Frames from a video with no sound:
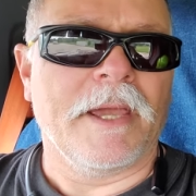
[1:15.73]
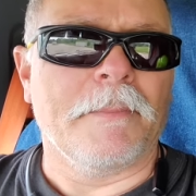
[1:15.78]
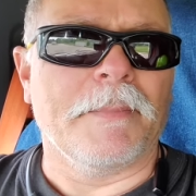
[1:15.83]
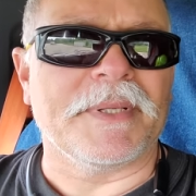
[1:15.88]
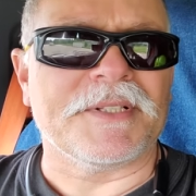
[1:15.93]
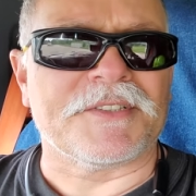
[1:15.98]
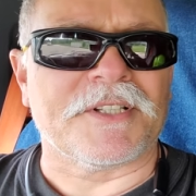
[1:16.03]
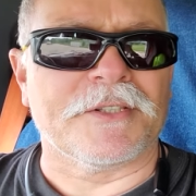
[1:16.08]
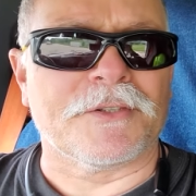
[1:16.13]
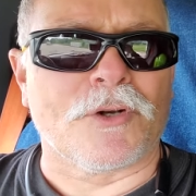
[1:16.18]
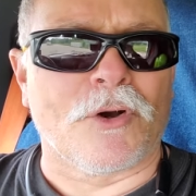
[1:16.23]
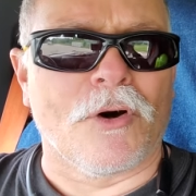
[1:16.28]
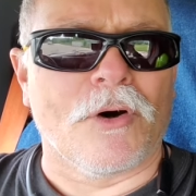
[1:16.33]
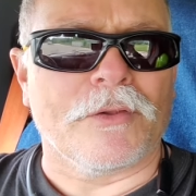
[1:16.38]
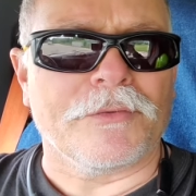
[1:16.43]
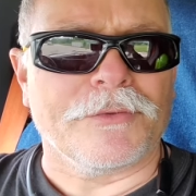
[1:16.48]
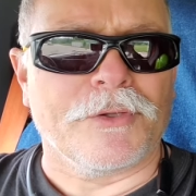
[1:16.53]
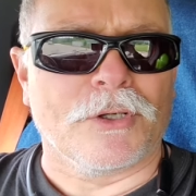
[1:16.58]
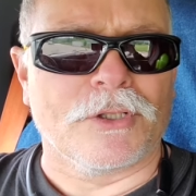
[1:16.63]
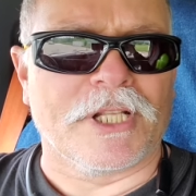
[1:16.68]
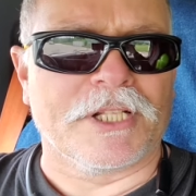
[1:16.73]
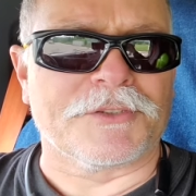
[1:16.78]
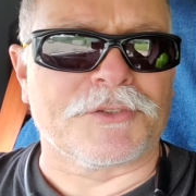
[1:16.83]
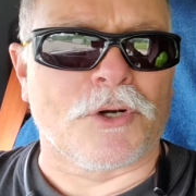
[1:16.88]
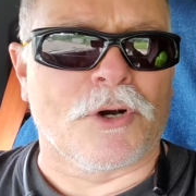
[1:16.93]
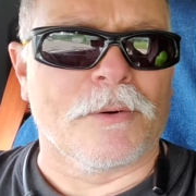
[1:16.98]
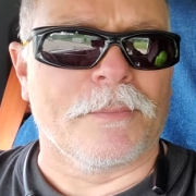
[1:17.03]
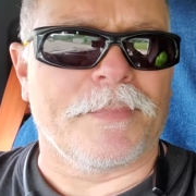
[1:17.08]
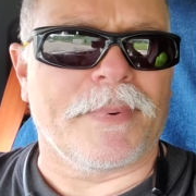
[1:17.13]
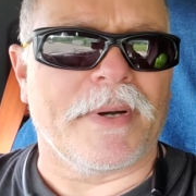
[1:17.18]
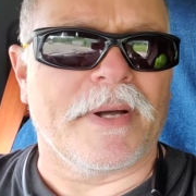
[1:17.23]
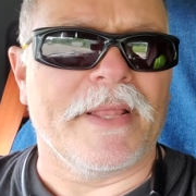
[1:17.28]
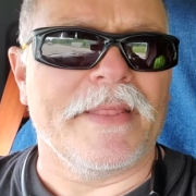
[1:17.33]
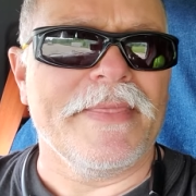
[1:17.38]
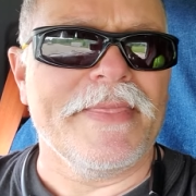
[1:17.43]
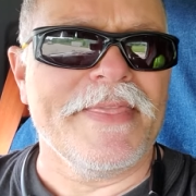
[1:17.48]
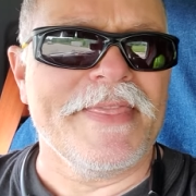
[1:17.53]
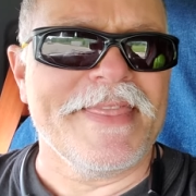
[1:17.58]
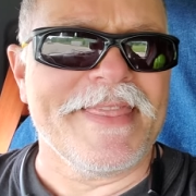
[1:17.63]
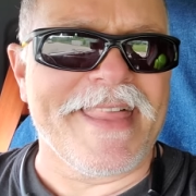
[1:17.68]
Mr. Donald Trump
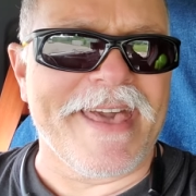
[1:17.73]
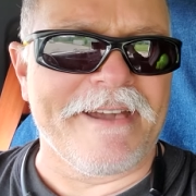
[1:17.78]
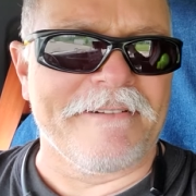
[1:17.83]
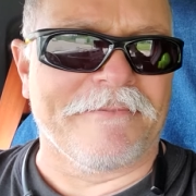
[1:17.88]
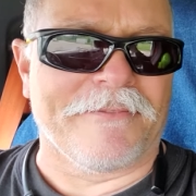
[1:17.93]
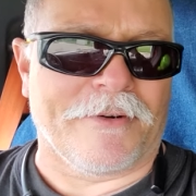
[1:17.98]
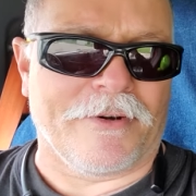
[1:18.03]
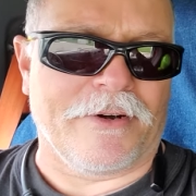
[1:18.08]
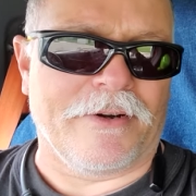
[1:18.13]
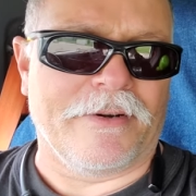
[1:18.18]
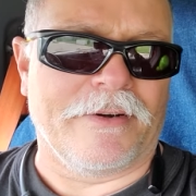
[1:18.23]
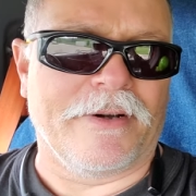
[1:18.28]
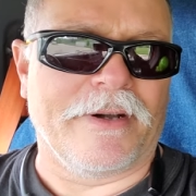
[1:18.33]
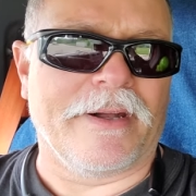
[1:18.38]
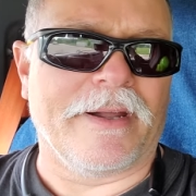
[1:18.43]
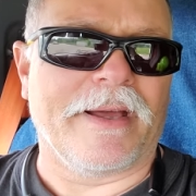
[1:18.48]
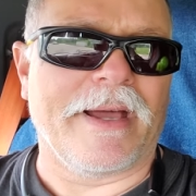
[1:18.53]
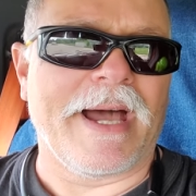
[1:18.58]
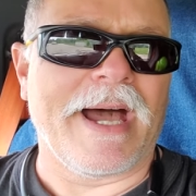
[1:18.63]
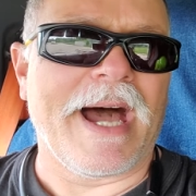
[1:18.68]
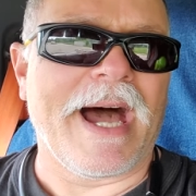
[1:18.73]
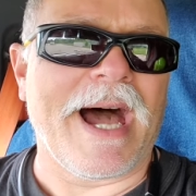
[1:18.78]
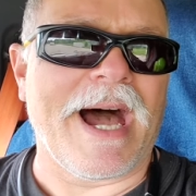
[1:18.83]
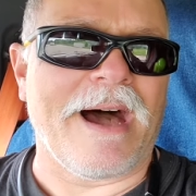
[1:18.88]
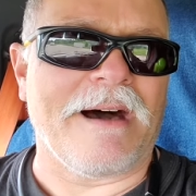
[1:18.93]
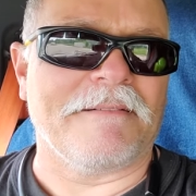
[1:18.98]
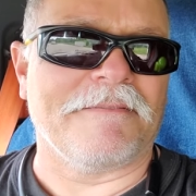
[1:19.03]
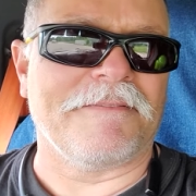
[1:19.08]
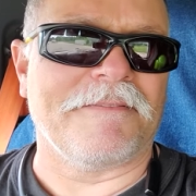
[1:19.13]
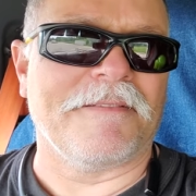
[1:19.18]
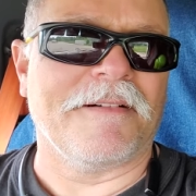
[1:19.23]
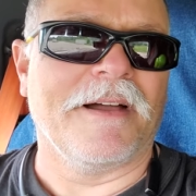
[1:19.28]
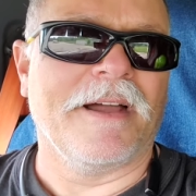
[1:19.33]
never have